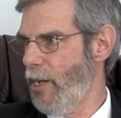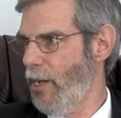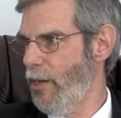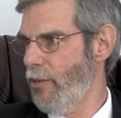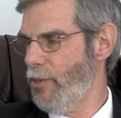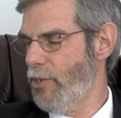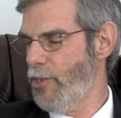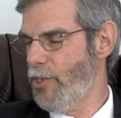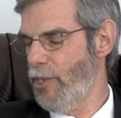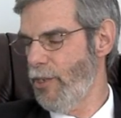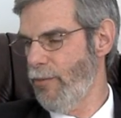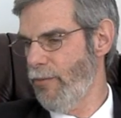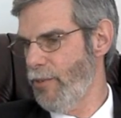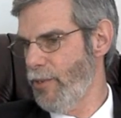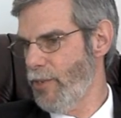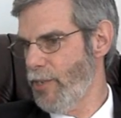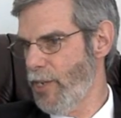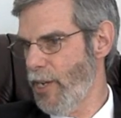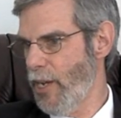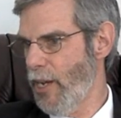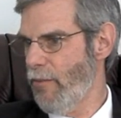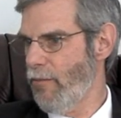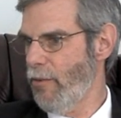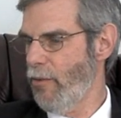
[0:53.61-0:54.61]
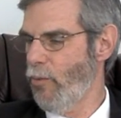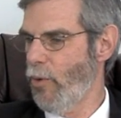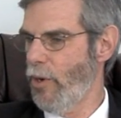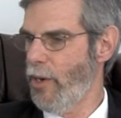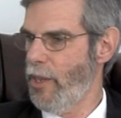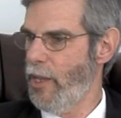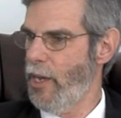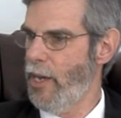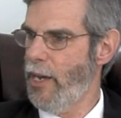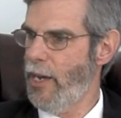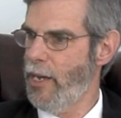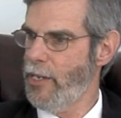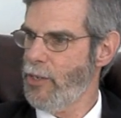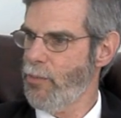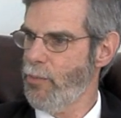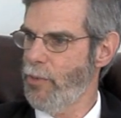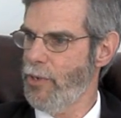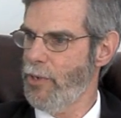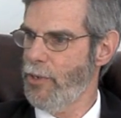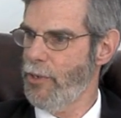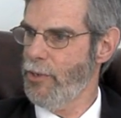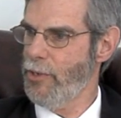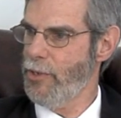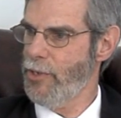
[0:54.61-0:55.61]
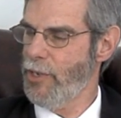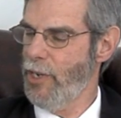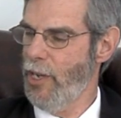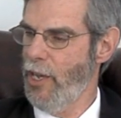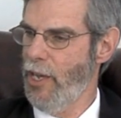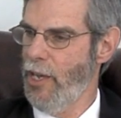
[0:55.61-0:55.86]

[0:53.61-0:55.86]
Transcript: I was chief of staff at one of the hospitals.